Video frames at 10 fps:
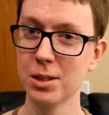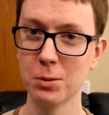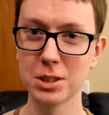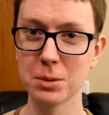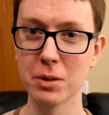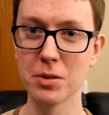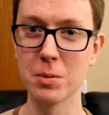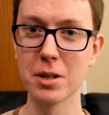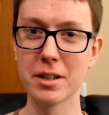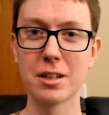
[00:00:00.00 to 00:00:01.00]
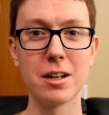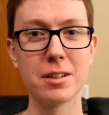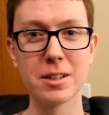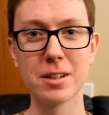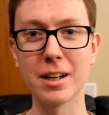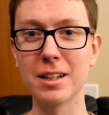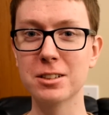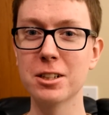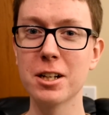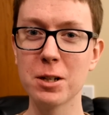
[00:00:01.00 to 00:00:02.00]
What's up everybody, Kyle here,
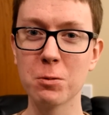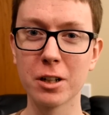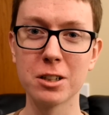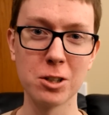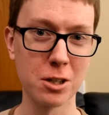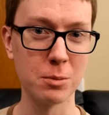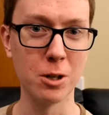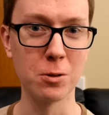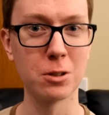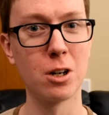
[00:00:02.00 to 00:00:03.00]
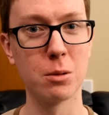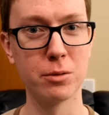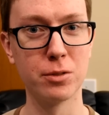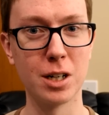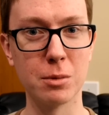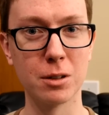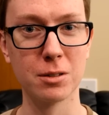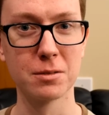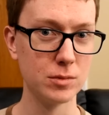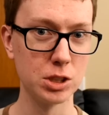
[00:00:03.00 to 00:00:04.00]
and today we're going to talk about carbon fiber.
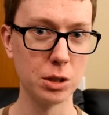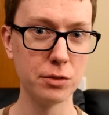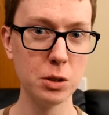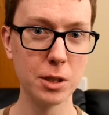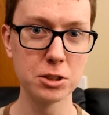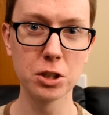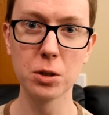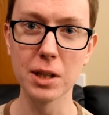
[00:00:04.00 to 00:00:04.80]
So a few months ago,